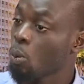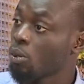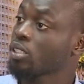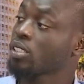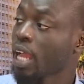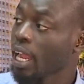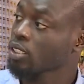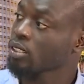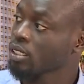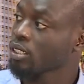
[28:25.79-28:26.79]
what is
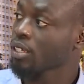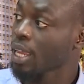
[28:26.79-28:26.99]
actually